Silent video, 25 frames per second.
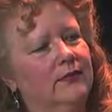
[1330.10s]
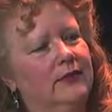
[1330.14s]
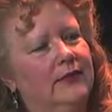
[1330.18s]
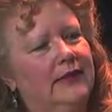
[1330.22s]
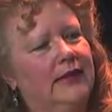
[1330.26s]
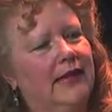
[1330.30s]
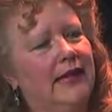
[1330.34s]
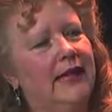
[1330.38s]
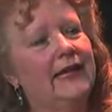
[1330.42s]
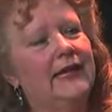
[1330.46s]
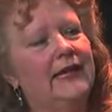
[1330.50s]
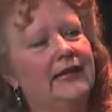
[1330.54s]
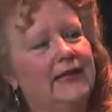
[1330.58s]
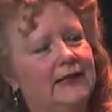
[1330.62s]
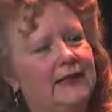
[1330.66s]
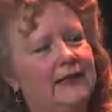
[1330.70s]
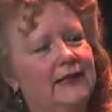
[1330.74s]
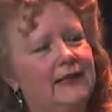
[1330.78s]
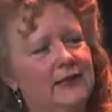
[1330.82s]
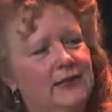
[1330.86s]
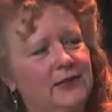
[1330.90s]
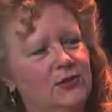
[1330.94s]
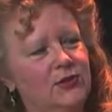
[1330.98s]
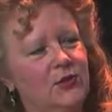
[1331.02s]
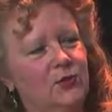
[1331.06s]
getting
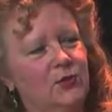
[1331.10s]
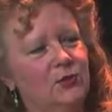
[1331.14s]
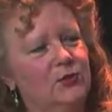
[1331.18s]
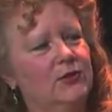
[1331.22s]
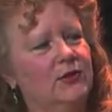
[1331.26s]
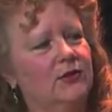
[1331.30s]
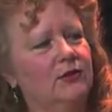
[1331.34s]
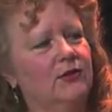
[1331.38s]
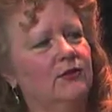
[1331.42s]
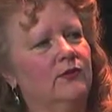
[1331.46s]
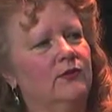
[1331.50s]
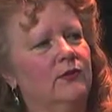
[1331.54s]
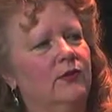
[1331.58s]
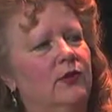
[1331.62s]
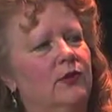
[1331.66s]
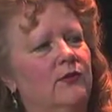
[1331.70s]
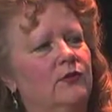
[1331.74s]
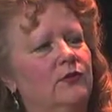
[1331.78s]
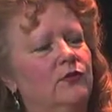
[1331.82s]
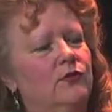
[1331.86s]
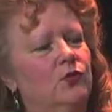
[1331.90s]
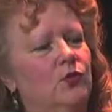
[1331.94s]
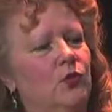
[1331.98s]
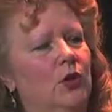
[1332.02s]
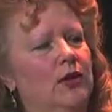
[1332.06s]
it in terms
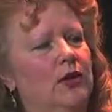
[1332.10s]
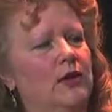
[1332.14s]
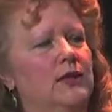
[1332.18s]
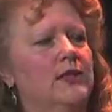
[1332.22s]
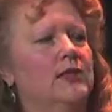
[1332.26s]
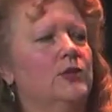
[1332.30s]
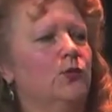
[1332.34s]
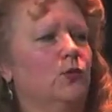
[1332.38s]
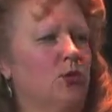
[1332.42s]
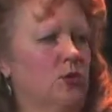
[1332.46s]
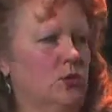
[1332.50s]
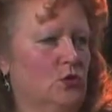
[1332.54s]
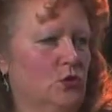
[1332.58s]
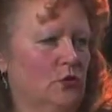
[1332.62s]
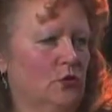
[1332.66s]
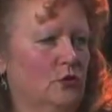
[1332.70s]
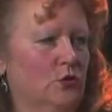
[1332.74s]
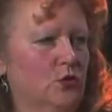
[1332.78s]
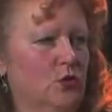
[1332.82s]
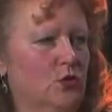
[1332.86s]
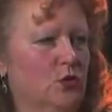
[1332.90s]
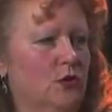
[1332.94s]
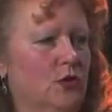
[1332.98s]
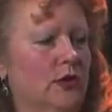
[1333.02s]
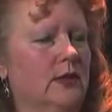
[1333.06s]
of trying to switch over
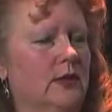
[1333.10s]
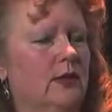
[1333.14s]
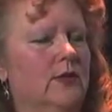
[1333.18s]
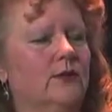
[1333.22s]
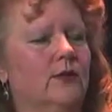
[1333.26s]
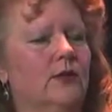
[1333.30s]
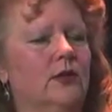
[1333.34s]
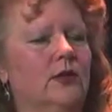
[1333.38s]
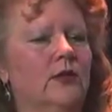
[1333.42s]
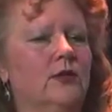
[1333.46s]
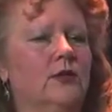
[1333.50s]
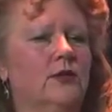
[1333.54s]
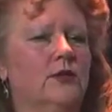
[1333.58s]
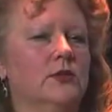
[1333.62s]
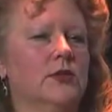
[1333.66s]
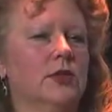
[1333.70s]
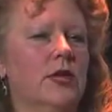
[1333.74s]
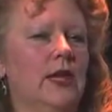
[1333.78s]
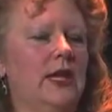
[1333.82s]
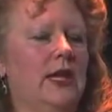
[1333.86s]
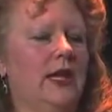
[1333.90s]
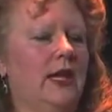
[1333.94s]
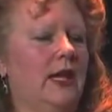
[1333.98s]
to electric vehicles.